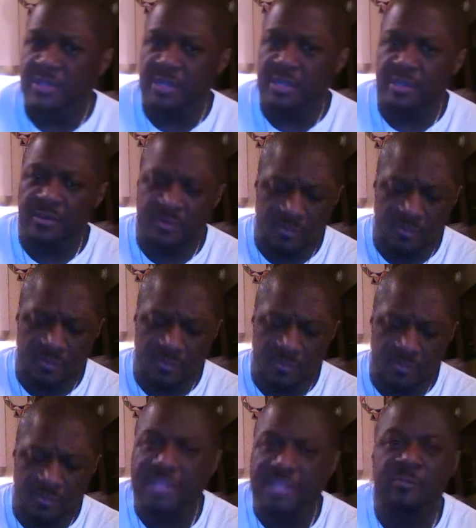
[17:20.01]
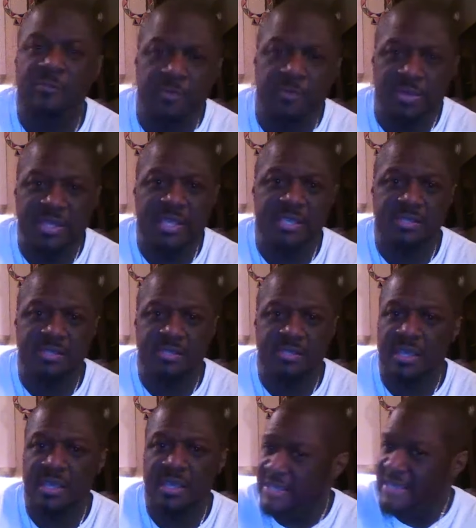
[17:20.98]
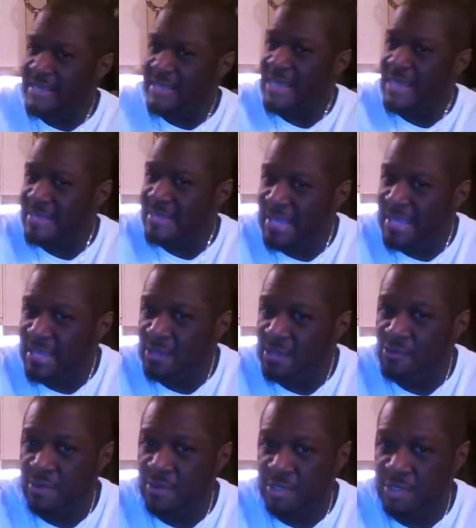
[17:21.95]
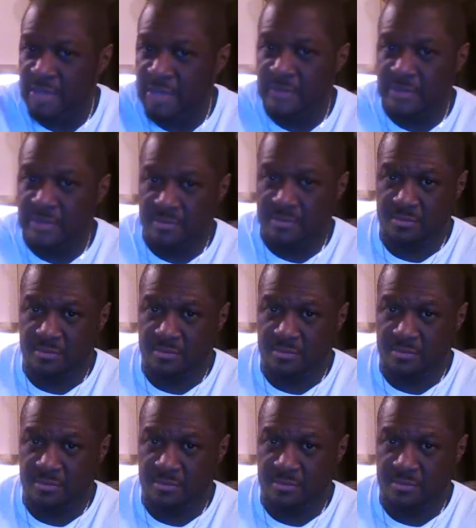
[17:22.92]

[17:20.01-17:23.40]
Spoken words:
their respective place in that land called Kemet.